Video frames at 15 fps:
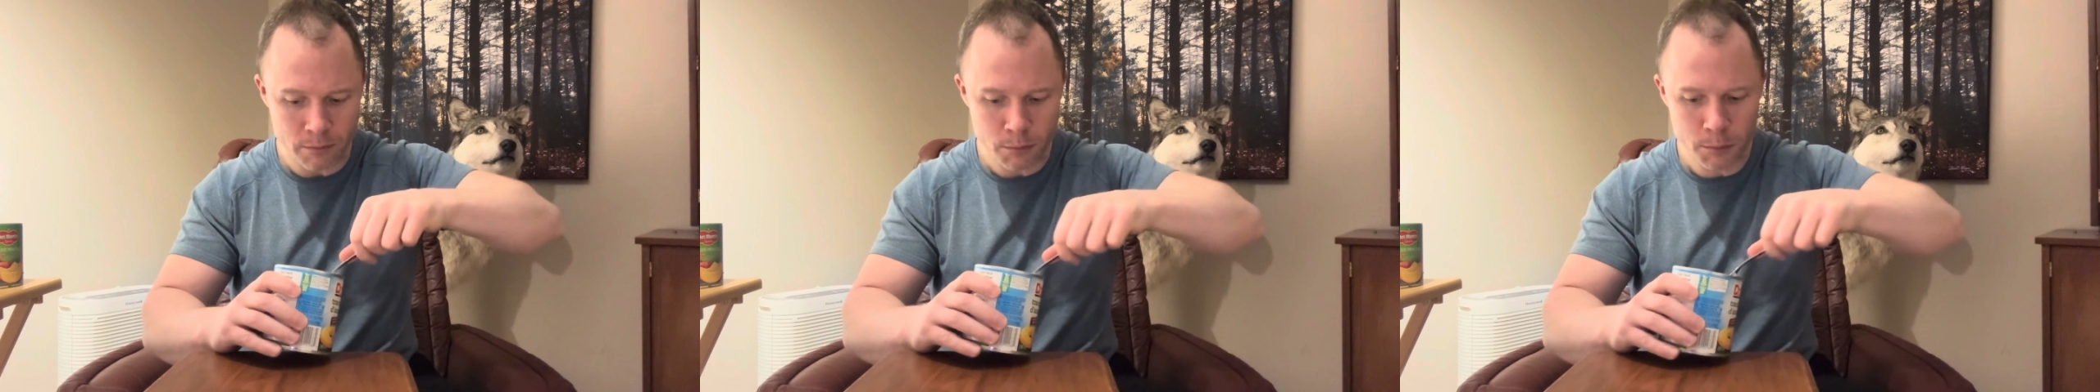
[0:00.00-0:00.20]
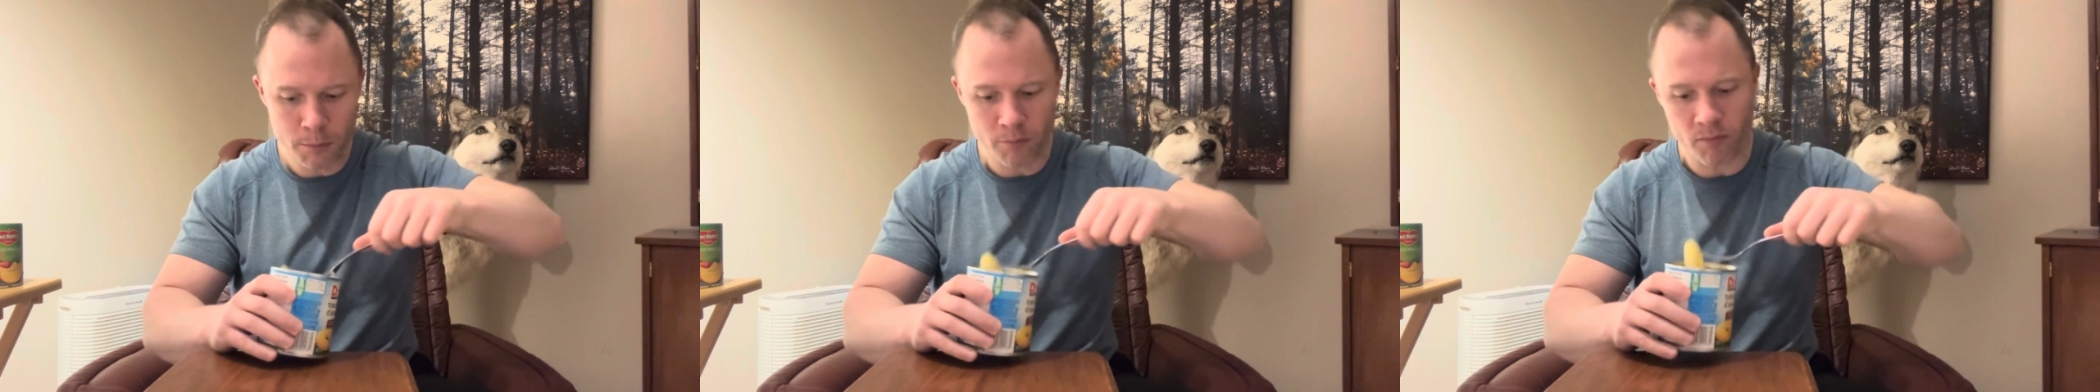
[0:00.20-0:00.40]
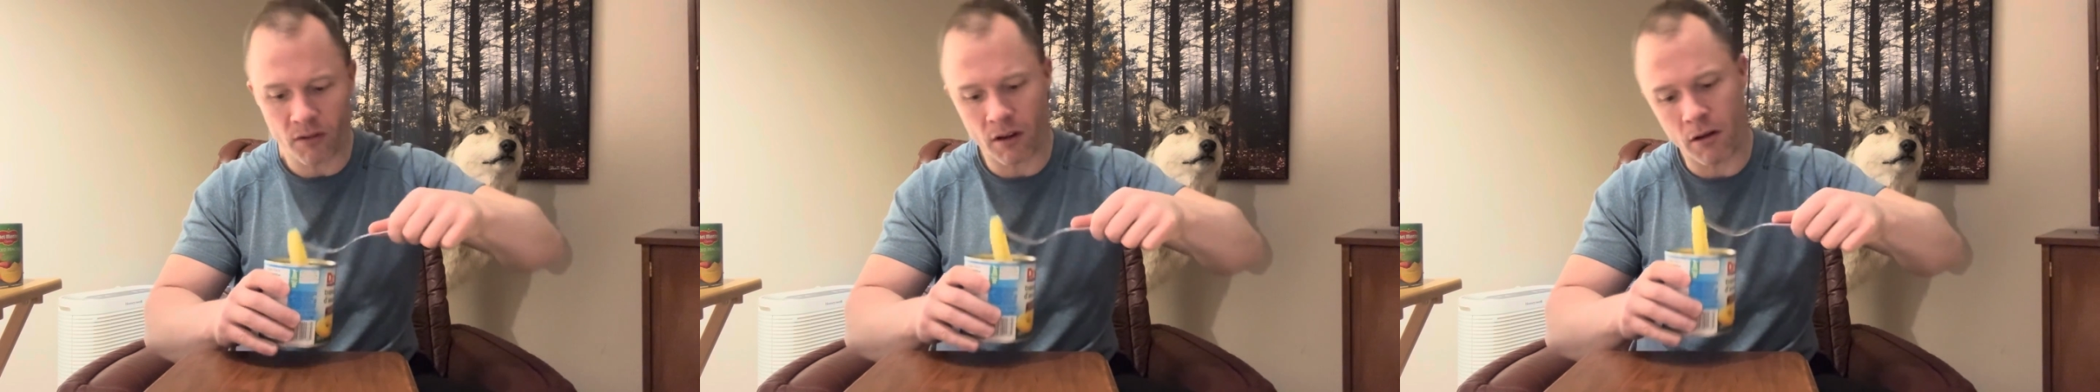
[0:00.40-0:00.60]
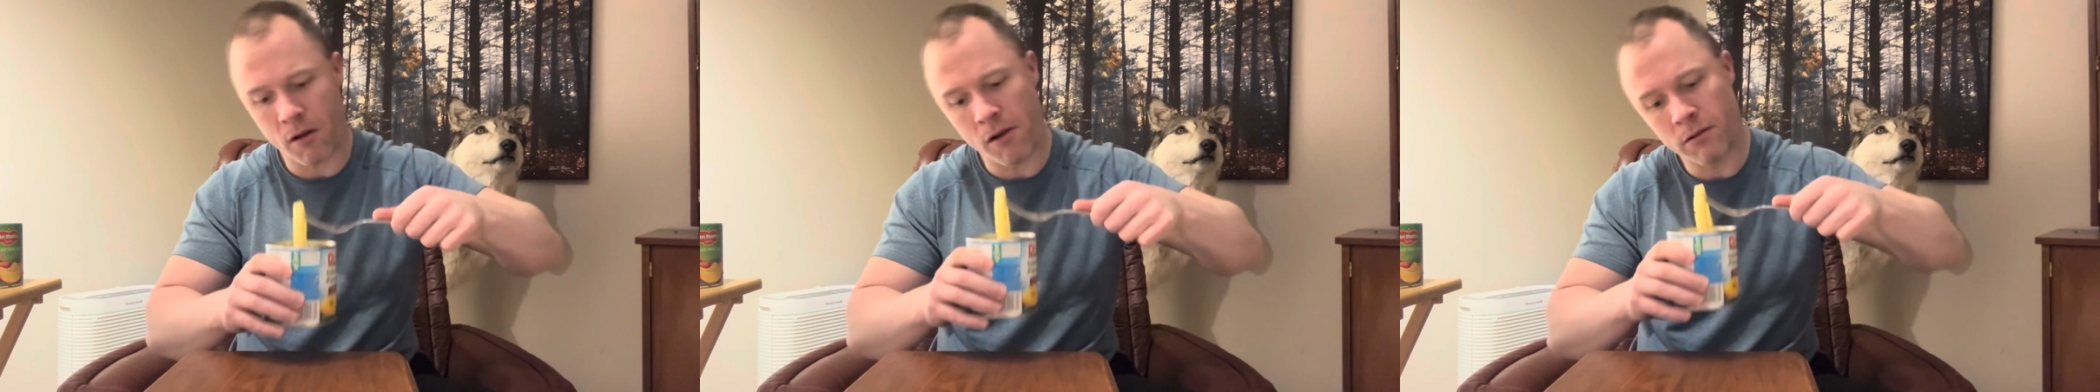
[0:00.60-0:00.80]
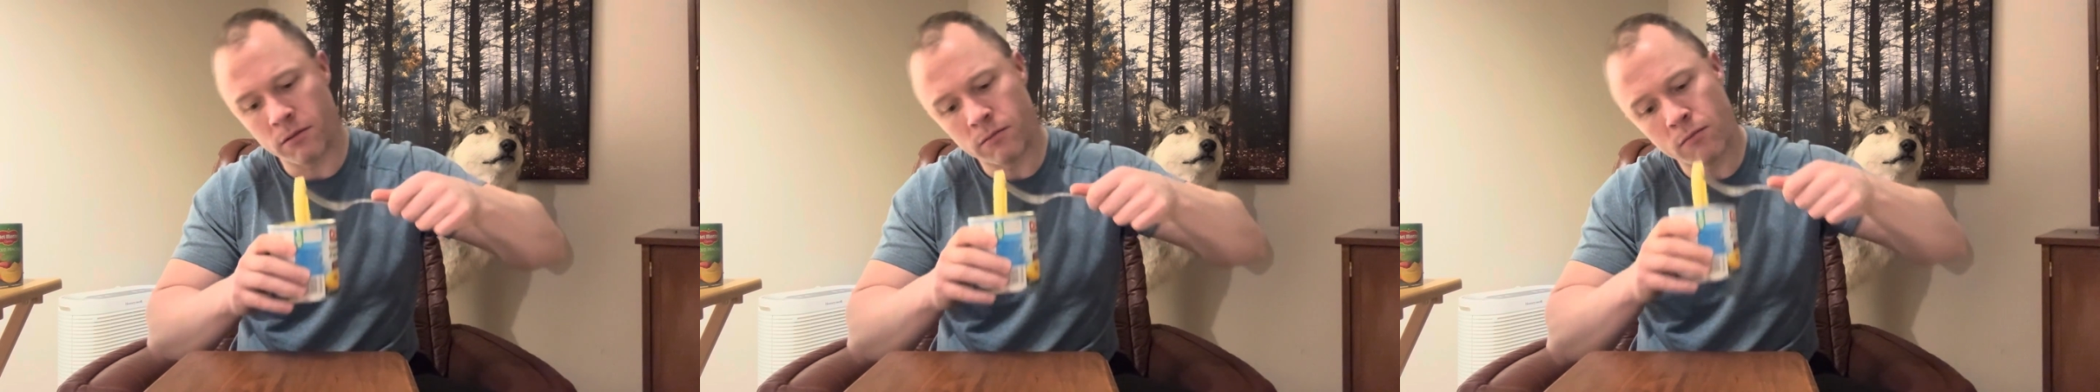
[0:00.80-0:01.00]
on a
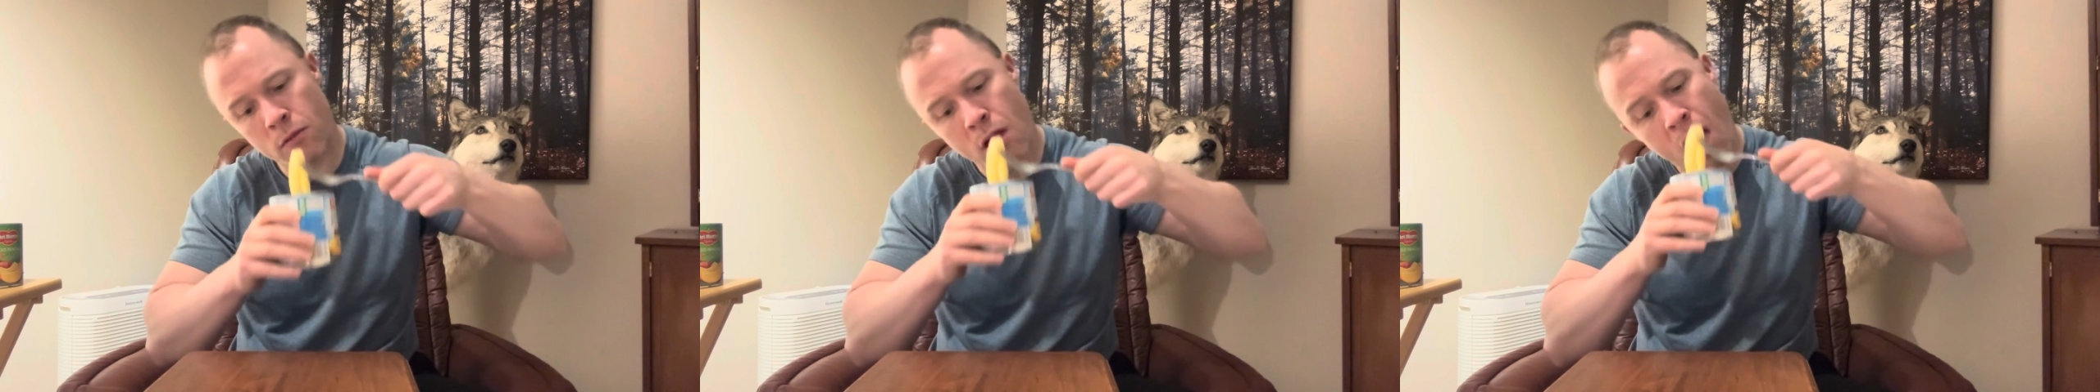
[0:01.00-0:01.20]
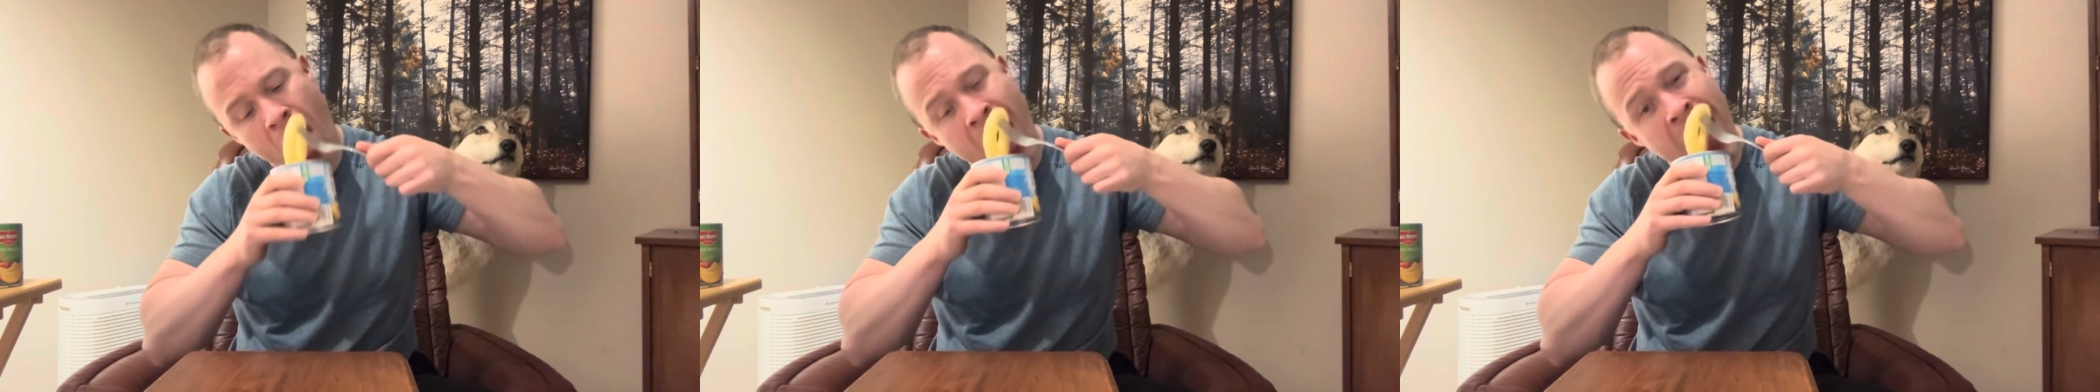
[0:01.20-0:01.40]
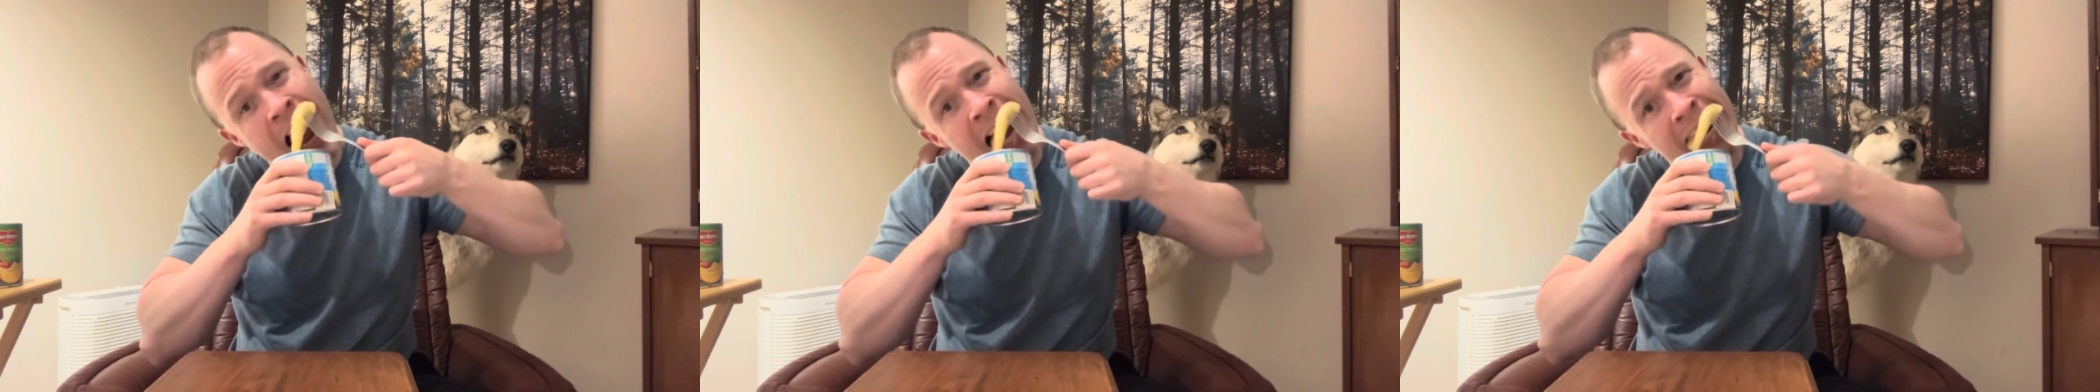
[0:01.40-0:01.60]
multiple meal a day diet,